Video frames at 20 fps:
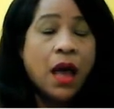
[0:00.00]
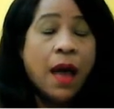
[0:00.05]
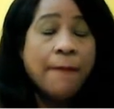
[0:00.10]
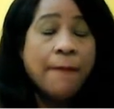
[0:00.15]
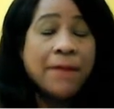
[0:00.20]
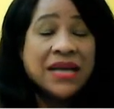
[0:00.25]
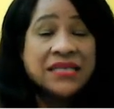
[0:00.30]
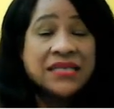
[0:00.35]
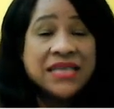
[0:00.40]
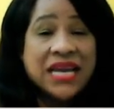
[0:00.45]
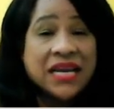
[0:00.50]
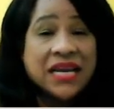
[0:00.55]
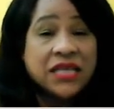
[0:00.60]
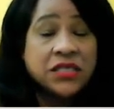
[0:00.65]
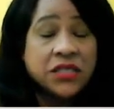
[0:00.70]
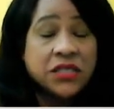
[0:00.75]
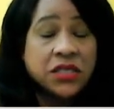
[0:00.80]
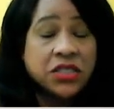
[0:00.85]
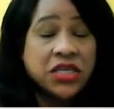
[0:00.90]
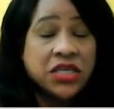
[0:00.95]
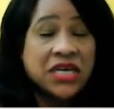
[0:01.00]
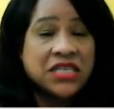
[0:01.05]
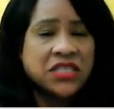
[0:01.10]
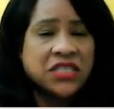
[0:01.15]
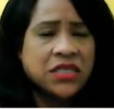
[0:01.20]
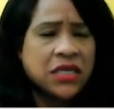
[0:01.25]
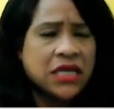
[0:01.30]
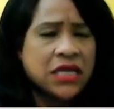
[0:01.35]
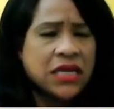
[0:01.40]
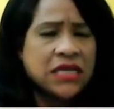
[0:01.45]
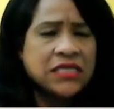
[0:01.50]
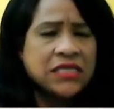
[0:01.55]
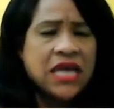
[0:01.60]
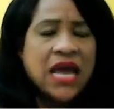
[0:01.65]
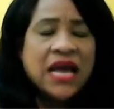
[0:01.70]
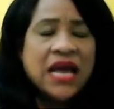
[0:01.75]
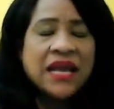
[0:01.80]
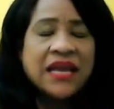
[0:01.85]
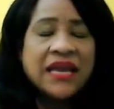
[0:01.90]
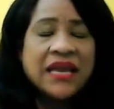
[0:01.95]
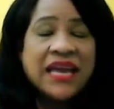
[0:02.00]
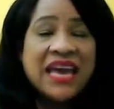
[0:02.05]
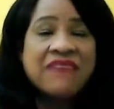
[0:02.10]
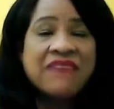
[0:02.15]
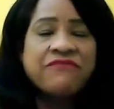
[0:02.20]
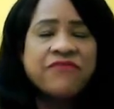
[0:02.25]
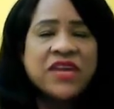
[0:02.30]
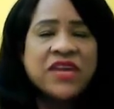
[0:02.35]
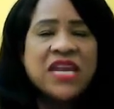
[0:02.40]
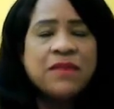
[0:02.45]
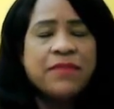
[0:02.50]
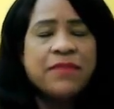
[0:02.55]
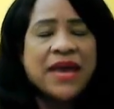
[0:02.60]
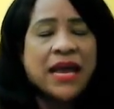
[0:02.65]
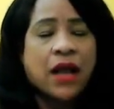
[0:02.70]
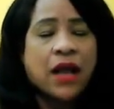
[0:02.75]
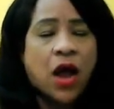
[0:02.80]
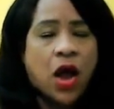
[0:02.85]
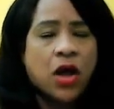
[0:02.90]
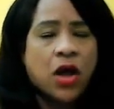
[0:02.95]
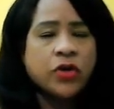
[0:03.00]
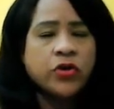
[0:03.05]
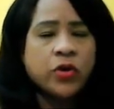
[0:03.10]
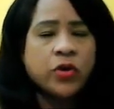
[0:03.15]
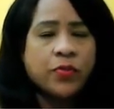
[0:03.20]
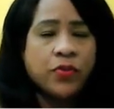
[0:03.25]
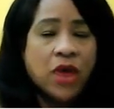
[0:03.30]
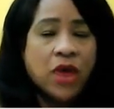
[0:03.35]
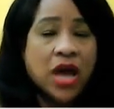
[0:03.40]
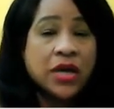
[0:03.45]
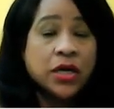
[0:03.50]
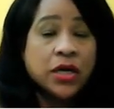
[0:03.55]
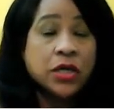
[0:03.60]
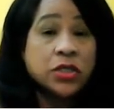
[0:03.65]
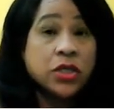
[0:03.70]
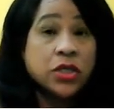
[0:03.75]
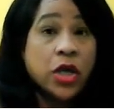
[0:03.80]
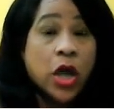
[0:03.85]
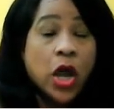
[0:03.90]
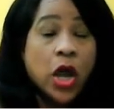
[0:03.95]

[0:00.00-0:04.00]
My second suggestion is get feedback on your products.